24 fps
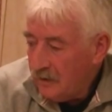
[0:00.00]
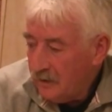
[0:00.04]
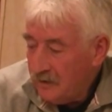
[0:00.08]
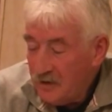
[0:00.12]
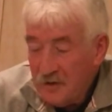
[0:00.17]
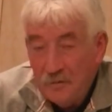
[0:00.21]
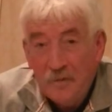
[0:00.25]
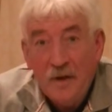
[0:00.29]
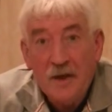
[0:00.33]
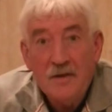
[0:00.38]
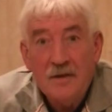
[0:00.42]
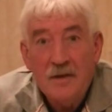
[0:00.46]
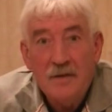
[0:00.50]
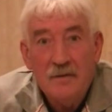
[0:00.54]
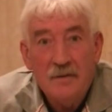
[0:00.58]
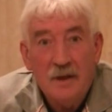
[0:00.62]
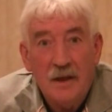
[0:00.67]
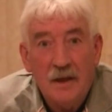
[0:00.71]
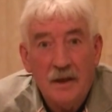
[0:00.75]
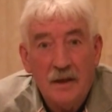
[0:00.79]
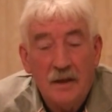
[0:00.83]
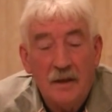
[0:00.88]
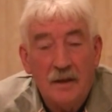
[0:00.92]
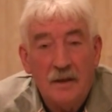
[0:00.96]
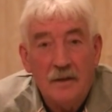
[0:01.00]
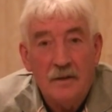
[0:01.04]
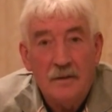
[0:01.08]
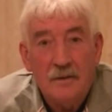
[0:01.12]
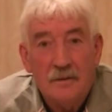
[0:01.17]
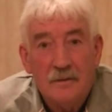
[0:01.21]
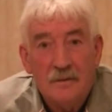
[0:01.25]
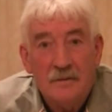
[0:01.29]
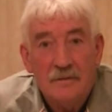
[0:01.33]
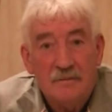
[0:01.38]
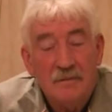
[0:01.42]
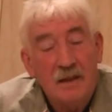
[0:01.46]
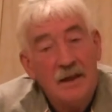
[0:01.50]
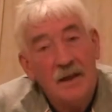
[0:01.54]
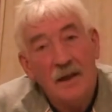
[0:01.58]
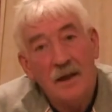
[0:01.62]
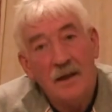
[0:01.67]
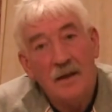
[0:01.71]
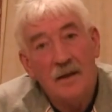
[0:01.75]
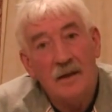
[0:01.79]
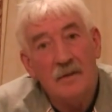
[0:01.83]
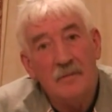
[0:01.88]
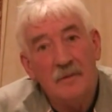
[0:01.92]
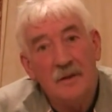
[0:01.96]
especially Raggy
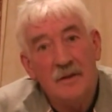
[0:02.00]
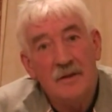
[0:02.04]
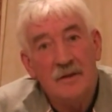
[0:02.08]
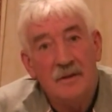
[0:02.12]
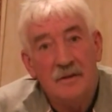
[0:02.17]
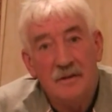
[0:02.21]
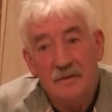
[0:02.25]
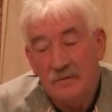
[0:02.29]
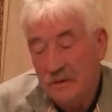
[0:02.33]
comments on